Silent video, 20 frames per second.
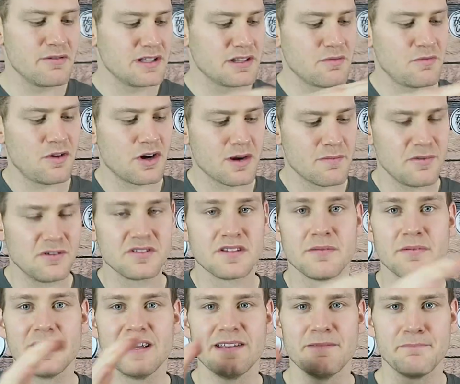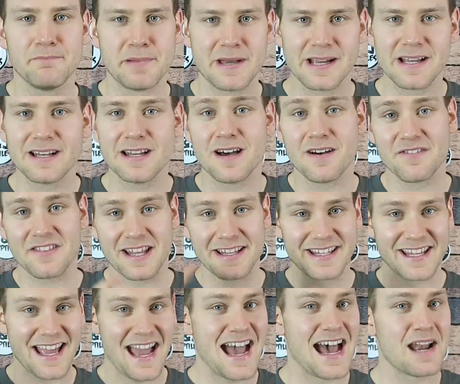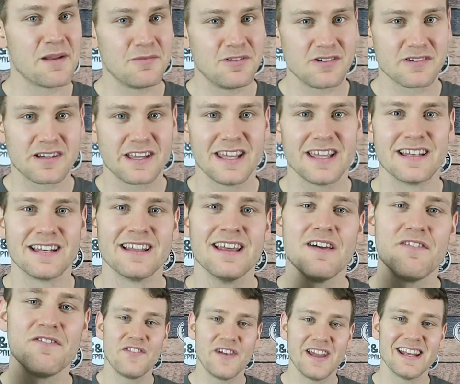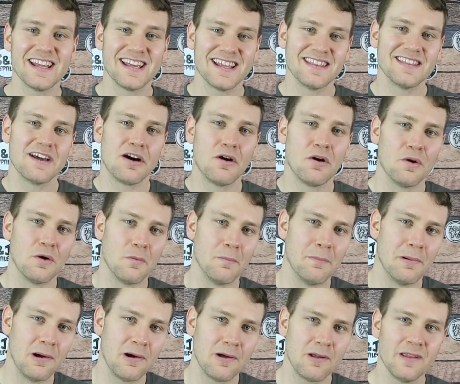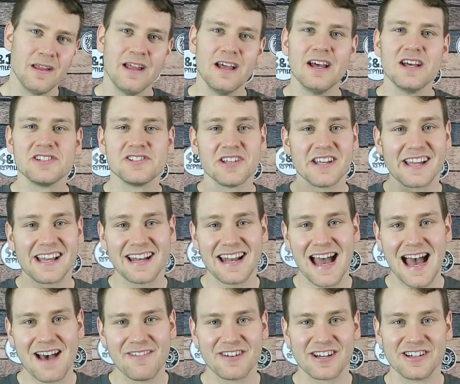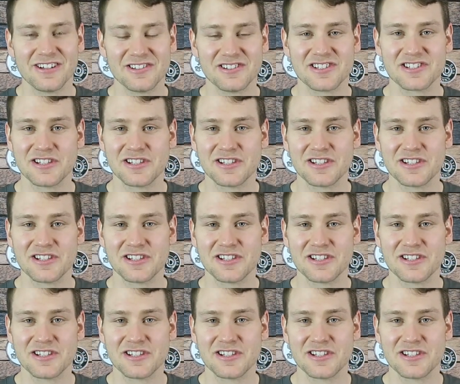you want the water bowl to be big enough that the animal can fit in the whole bowl so they can have a good